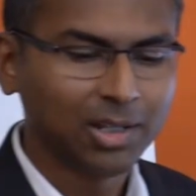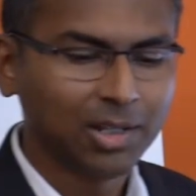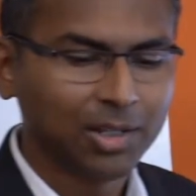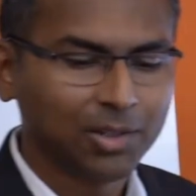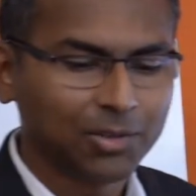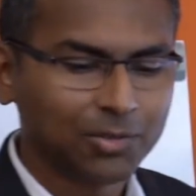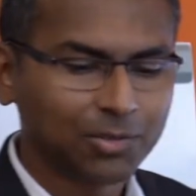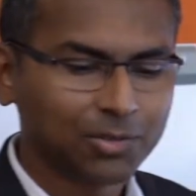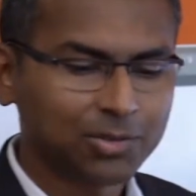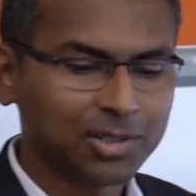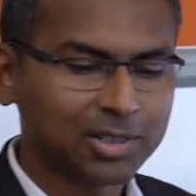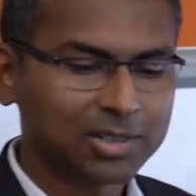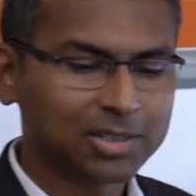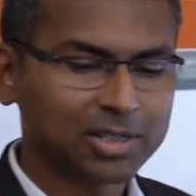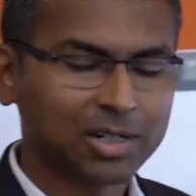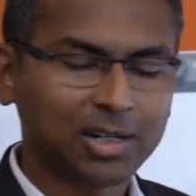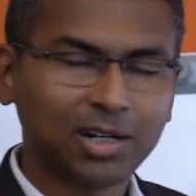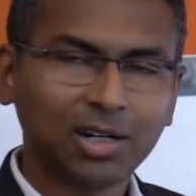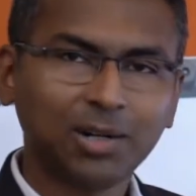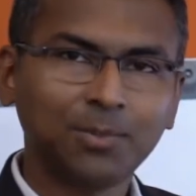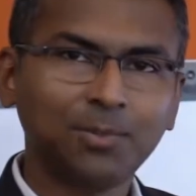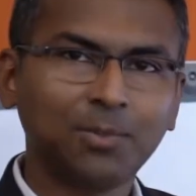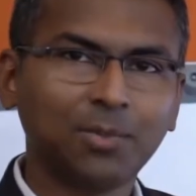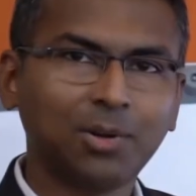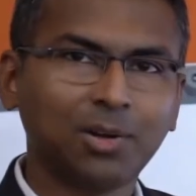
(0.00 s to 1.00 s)
So the
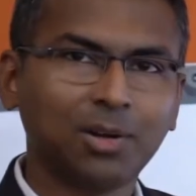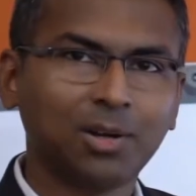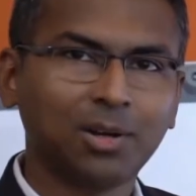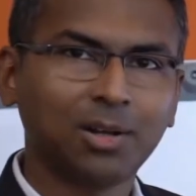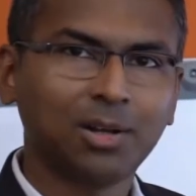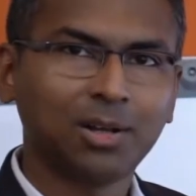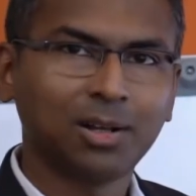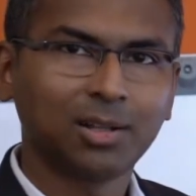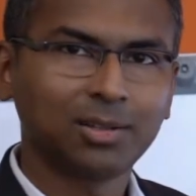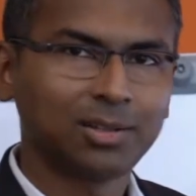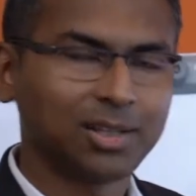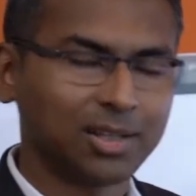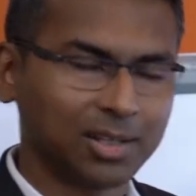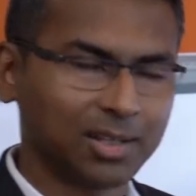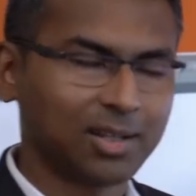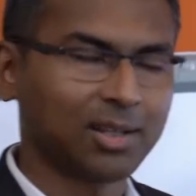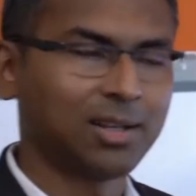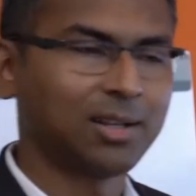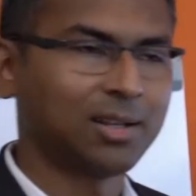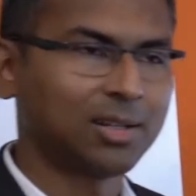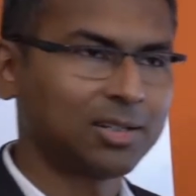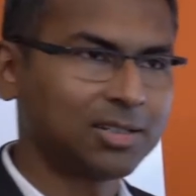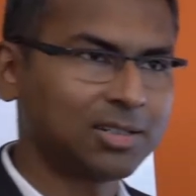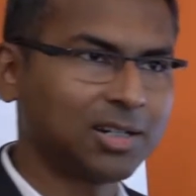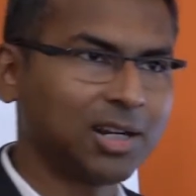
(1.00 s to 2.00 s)
term
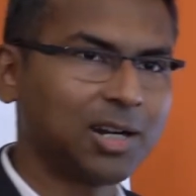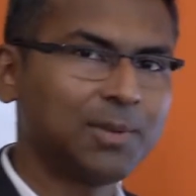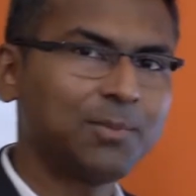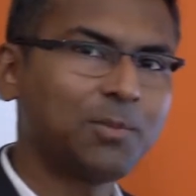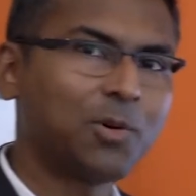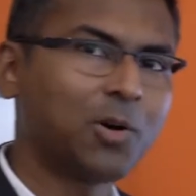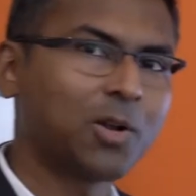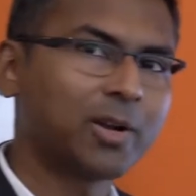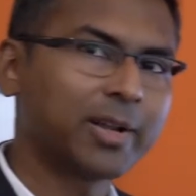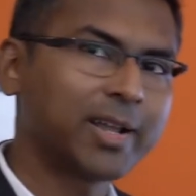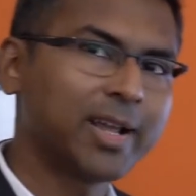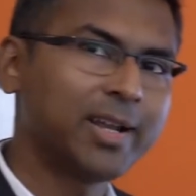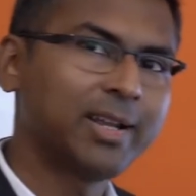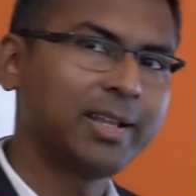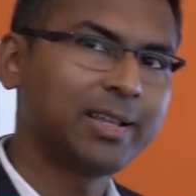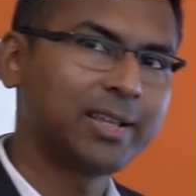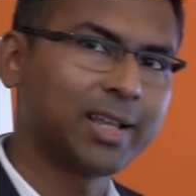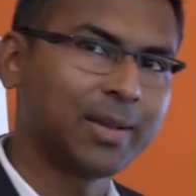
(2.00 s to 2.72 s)
organic